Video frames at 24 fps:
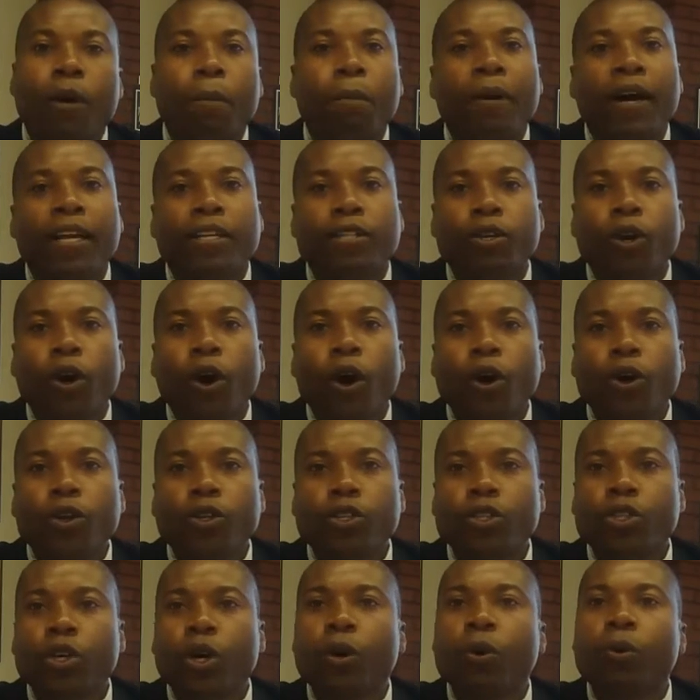but
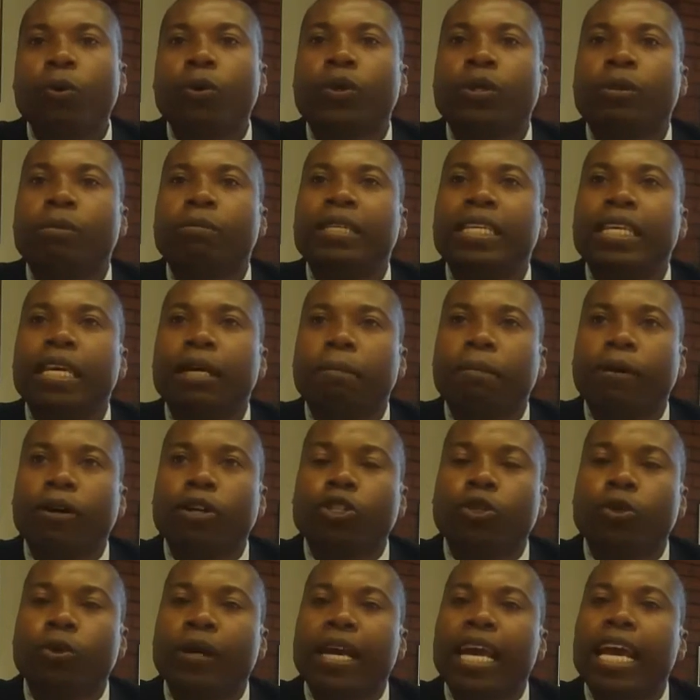also would be able
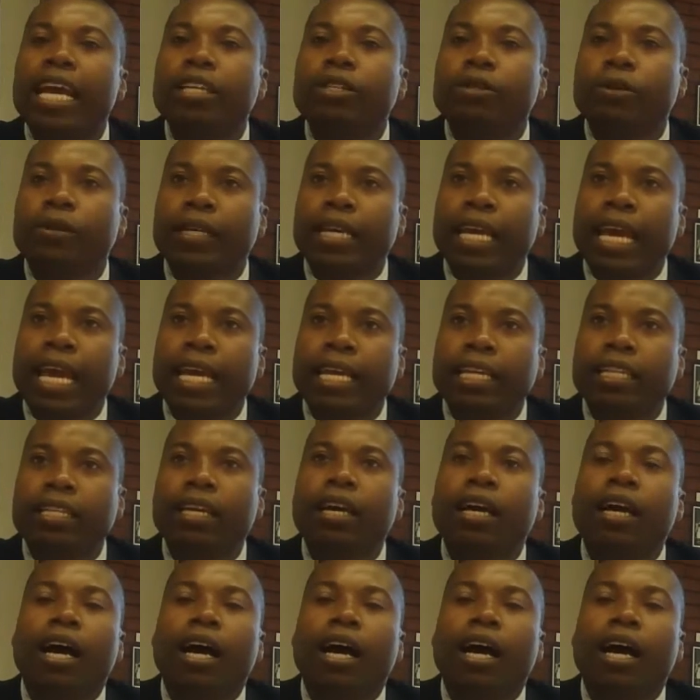to educate